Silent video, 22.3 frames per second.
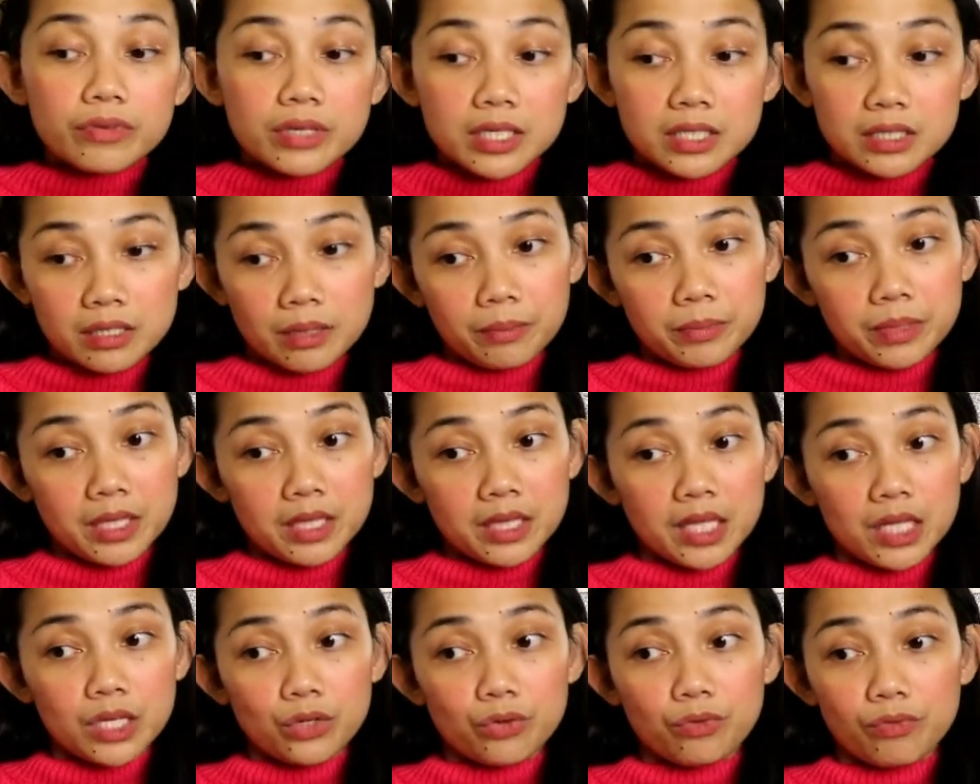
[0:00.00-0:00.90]
is something
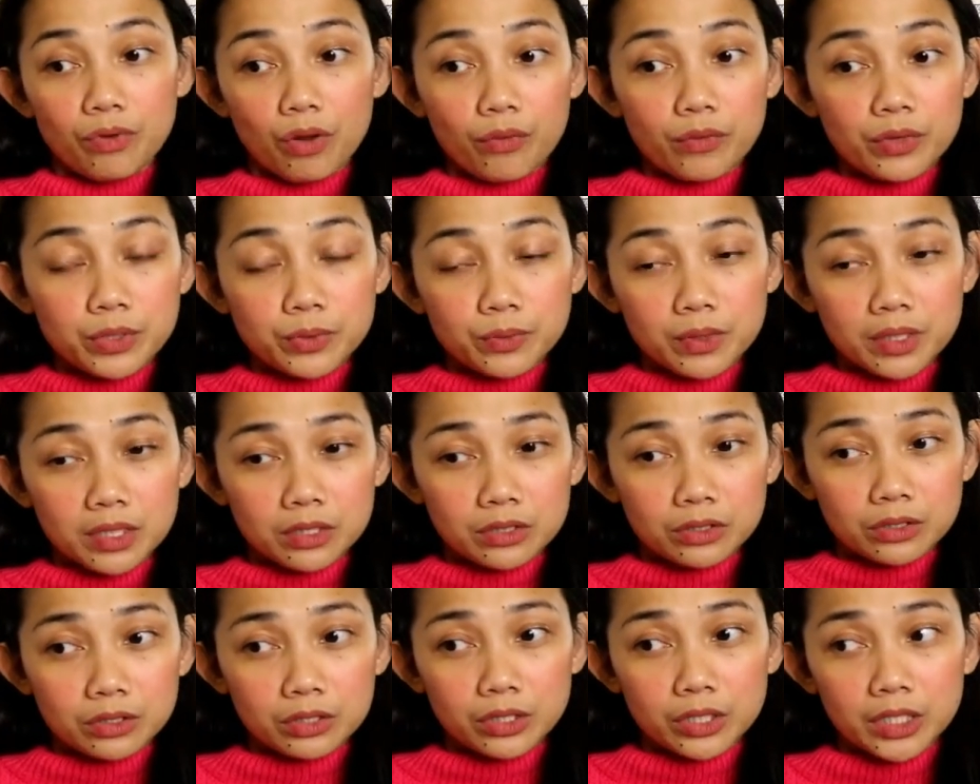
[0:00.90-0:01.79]
that you've always wanted
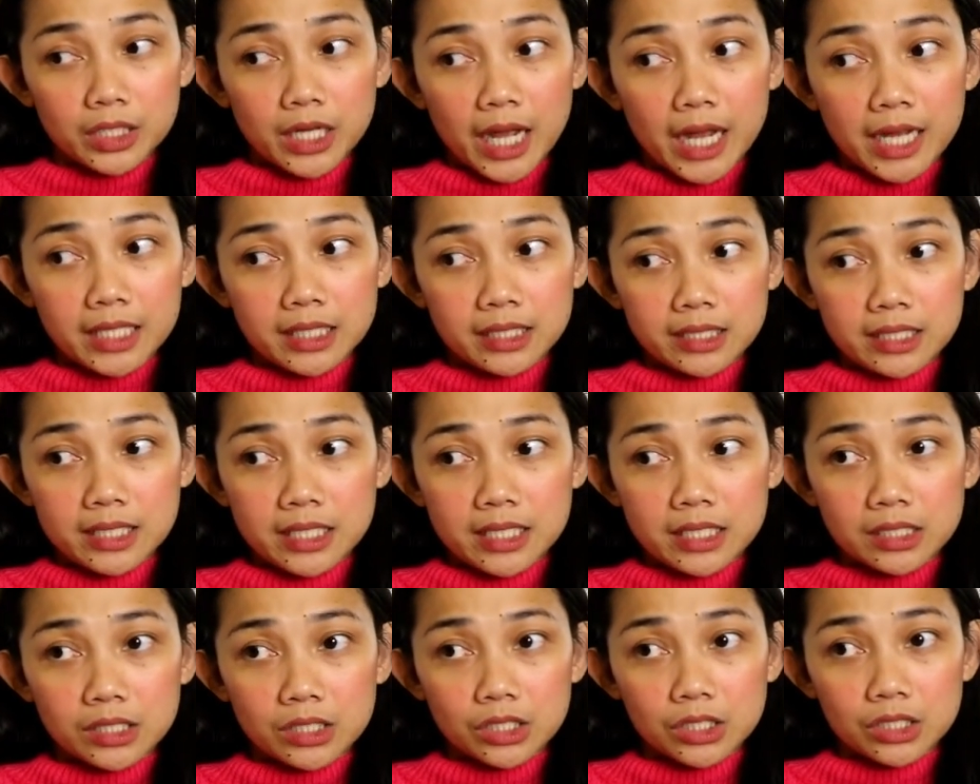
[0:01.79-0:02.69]
to learn, I
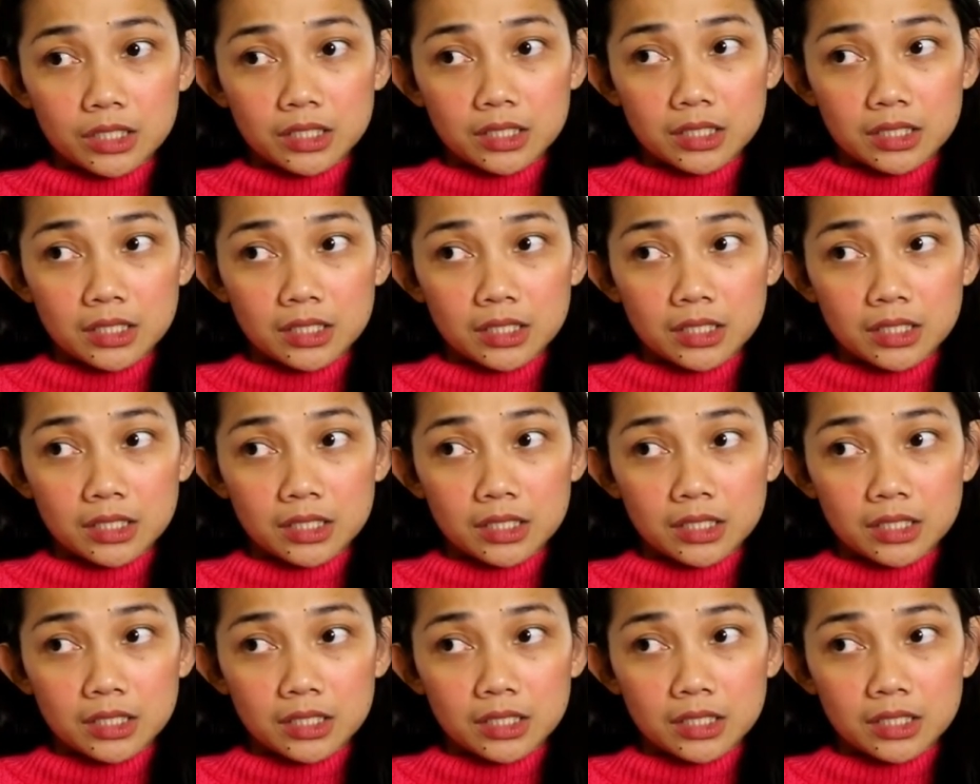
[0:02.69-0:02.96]
teach